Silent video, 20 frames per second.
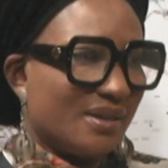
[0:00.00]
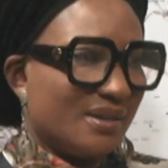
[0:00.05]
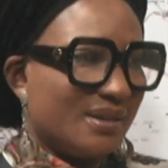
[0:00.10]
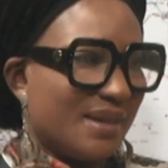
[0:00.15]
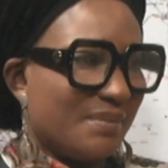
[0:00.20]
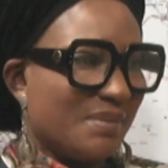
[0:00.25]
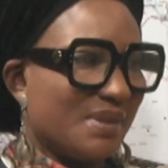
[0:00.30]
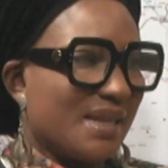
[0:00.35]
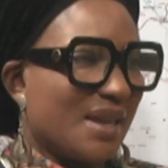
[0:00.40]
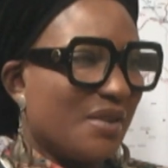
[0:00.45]

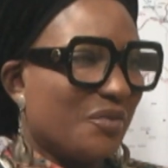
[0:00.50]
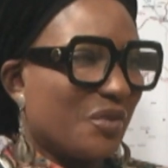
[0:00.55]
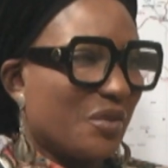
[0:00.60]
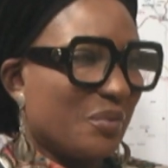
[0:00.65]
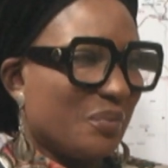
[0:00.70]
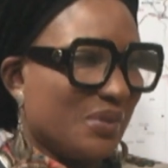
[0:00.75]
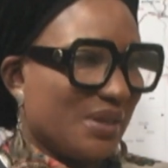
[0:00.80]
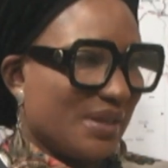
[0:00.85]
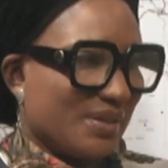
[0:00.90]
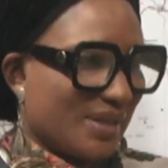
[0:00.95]
me start from
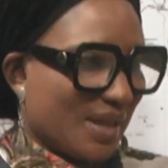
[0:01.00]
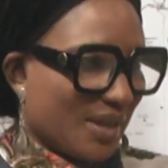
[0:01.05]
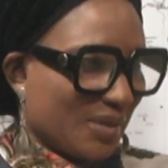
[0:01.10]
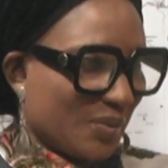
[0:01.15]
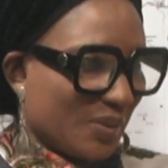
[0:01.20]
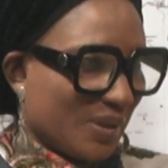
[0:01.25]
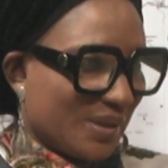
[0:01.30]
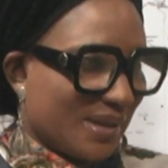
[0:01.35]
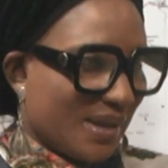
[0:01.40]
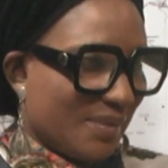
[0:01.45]
the
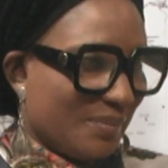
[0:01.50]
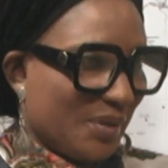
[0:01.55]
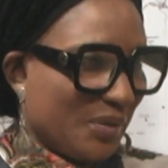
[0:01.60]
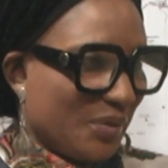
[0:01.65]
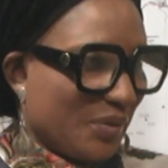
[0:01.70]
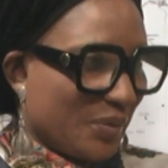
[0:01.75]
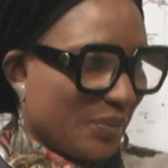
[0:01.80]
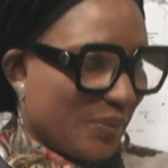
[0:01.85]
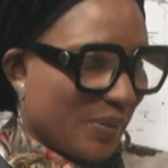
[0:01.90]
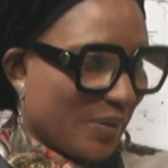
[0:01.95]
Southwest. I'm a
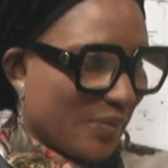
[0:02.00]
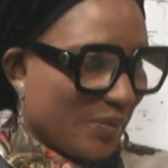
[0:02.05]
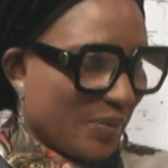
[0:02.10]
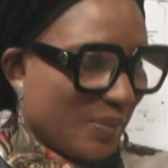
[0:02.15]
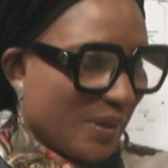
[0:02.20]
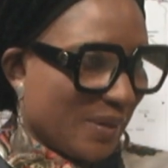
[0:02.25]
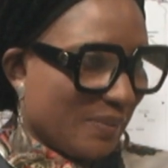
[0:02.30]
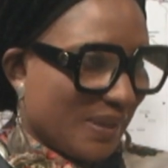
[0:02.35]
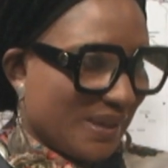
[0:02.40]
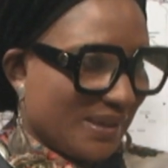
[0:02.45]
Yoruba
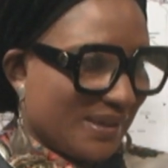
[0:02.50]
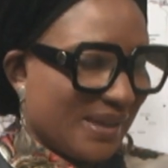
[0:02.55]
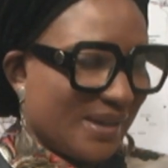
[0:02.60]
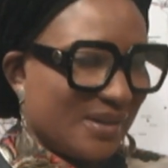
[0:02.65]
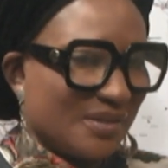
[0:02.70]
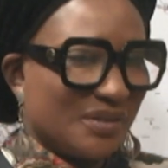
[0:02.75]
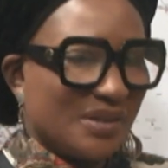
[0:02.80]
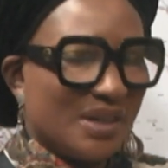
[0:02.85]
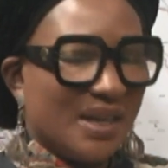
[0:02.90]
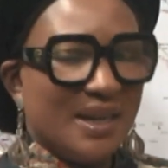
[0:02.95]
woman myself,
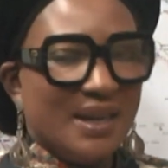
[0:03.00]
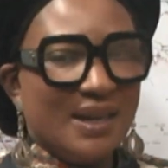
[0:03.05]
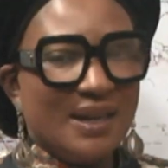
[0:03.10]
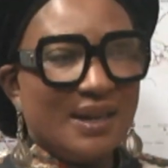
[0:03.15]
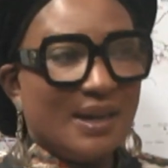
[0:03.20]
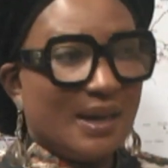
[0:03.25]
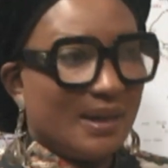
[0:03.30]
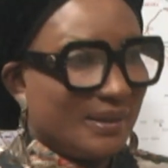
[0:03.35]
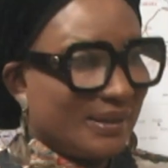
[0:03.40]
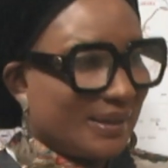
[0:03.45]

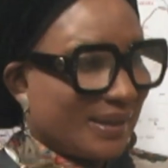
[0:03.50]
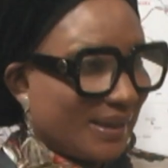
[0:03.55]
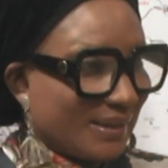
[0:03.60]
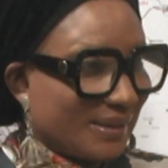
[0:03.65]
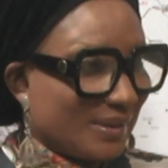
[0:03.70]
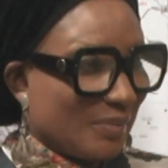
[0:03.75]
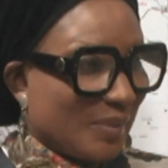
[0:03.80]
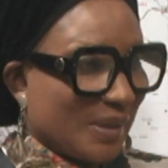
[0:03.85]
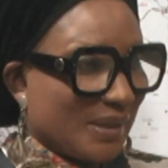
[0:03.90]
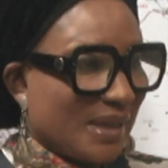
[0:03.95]
and a Catholic,
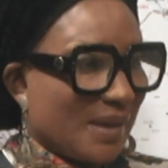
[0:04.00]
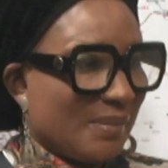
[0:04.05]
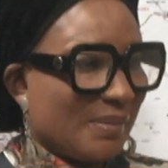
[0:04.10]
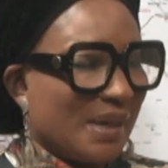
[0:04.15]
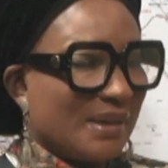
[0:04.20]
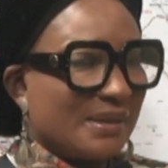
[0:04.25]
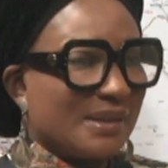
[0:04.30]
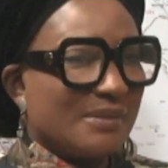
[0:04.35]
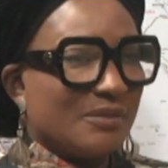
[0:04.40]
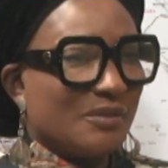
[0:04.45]
but that
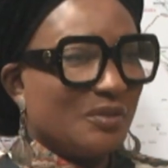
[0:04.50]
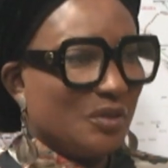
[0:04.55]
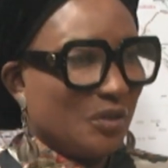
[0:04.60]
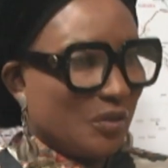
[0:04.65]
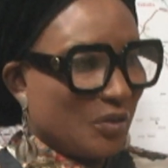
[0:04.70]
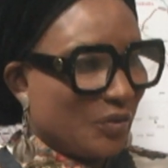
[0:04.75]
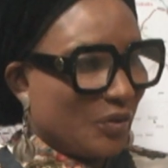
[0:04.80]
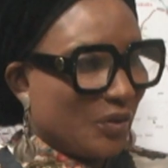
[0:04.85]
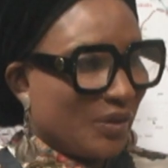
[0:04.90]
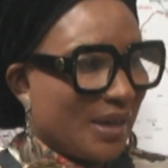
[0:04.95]
matter,
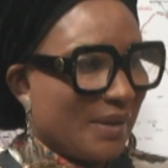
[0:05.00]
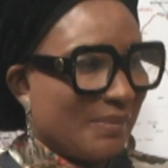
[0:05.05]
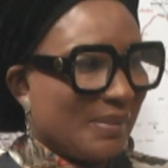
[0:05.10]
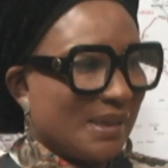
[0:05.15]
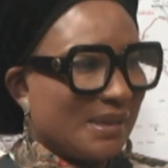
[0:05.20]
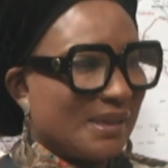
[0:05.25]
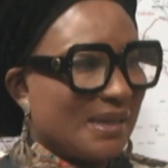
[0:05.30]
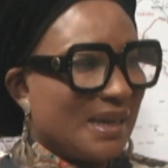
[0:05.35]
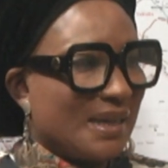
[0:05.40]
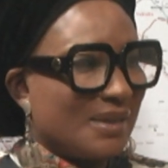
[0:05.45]
for that
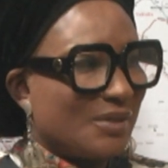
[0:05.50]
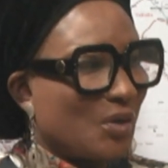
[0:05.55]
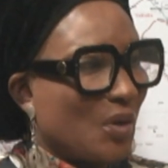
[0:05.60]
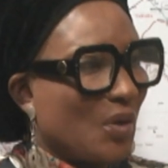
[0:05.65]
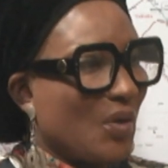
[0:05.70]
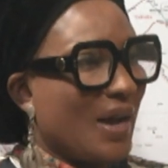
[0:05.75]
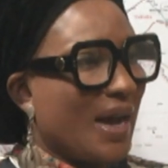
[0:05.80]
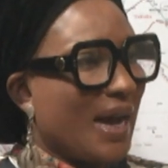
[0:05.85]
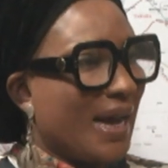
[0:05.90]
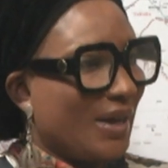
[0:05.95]
matter. So
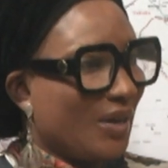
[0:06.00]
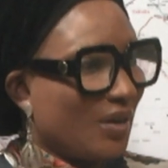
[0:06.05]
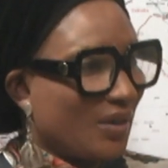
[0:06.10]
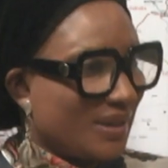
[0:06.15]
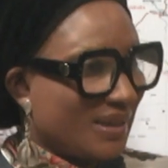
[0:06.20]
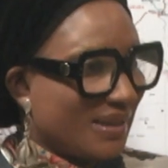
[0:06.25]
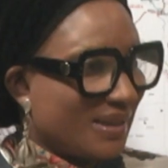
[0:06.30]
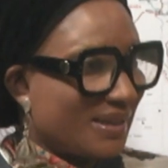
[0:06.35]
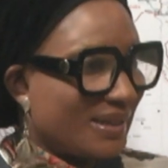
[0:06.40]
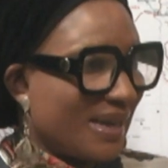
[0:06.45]
I
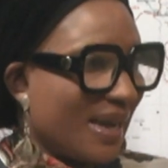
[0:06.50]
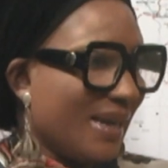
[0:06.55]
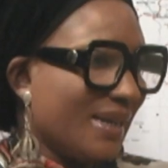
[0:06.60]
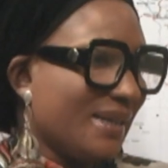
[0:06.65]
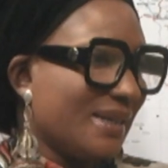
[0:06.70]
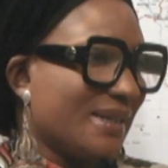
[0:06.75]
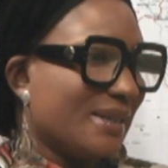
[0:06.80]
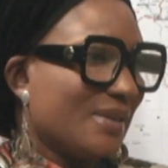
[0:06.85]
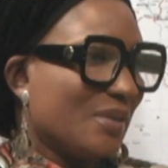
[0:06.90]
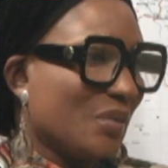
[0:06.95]

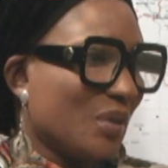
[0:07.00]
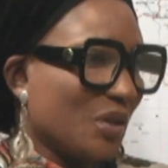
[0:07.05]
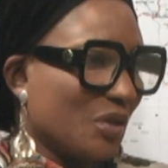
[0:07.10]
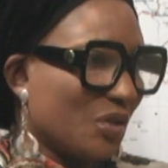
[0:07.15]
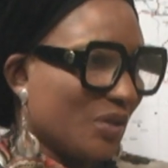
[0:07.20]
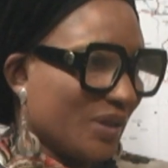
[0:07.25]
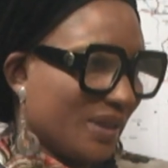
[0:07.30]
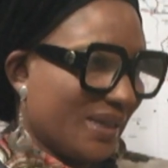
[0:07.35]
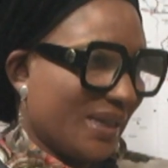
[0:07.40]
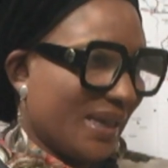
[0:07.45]
understand what you're
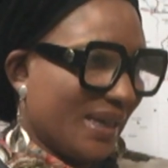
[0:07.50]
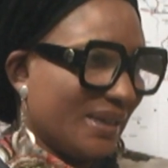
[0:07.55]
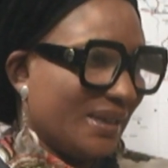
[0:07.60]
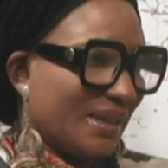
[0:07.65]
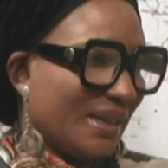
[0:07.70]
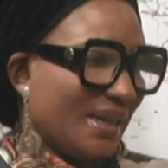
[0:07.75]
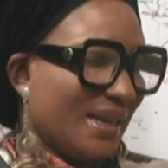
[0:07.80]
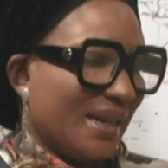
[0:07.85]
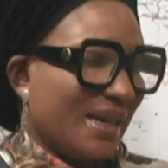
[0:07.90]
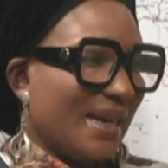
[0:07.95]
saying.
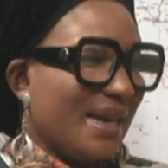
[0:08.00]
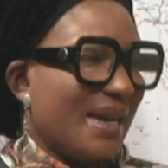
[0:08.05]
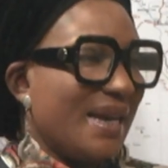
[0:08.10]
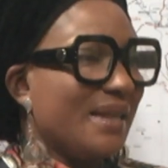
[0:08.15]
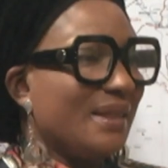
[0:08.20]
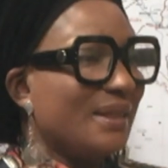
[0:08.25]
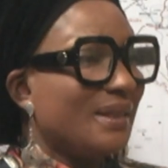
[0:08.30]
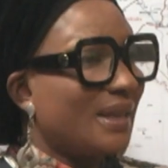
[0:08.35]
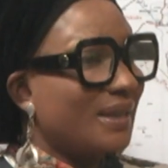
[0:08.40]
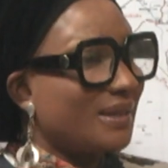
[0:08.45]

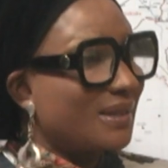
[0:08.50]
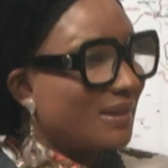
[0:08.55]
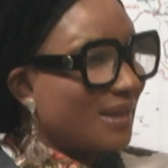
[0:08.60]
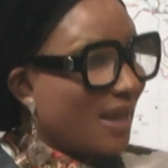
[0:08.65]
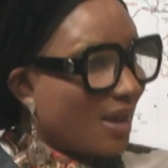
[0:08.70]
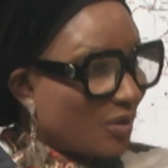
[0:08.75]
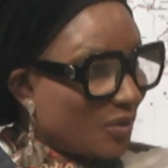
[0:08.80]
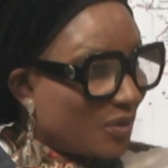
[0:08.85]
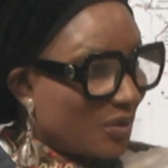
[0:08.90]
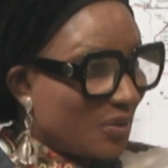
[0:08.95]
In the
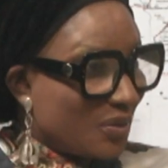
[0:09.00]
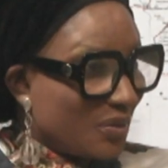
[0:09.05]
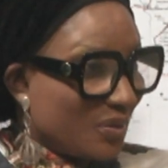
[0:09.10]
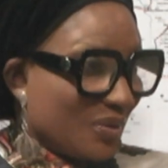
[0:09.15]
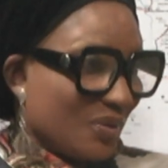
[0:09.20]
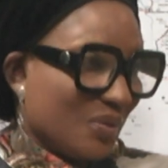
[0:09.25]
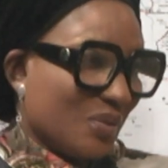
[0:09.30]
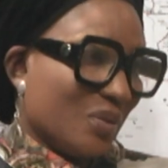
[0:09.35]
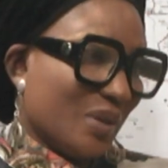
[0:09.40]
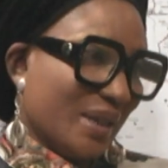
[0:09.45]

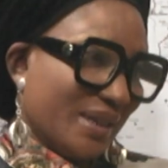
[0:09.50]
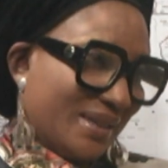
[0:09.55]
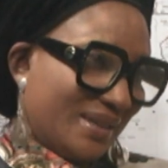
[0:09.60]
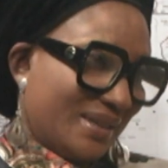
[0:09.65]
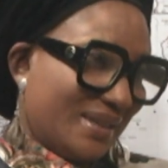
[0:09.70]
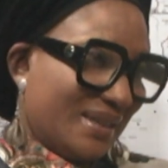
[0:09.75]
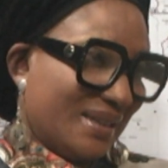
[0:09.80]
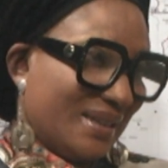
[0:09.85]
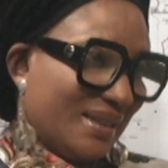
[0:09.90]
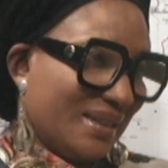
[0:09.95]

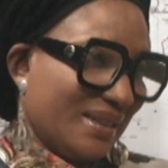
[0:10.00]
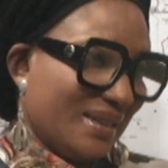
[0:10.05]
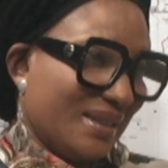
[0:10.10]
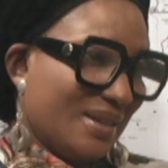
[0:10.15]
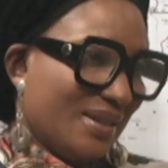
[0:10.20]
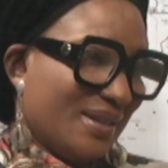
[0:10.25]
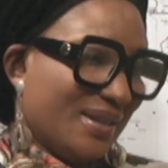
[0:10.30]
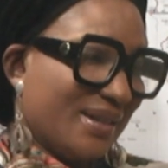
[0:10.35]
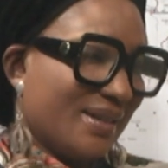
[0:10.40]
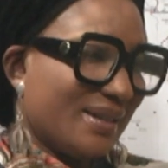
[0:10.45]
Southwest,
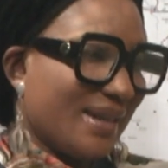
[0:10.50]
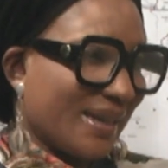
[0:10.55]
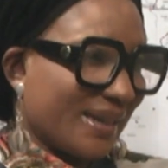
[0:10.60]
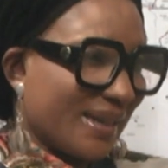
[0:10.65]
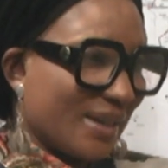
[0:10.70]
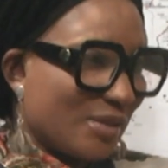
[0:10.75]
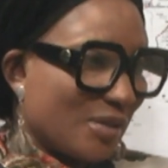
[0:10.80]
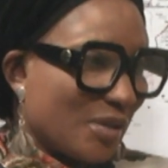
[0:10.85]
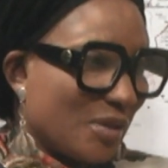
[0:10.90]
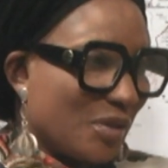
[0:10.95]
like I
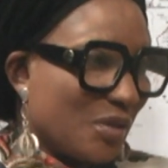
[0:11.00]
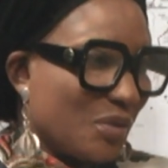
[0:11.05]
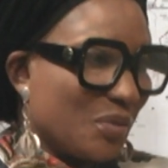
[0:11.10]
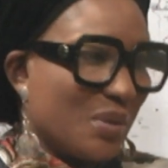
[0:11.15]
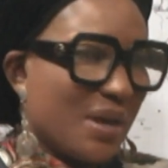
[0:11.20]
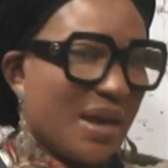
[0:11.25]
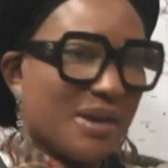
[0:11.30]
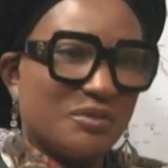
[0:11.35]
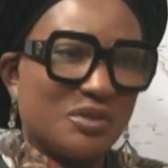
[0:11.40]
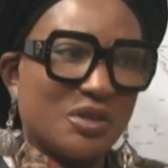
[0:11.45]
told you, we
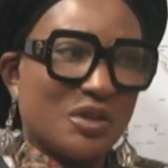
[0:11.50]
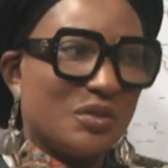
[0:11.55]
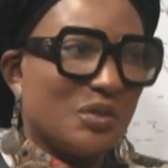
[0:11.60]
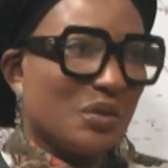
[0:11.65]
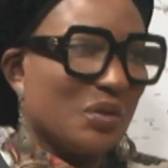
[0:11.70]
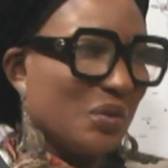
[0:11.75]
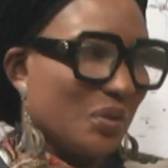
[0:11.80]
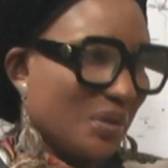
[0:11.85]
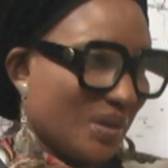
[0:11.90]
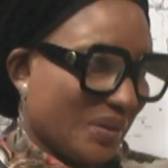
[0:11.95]
have done
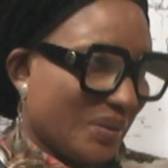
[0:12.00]
Ogun,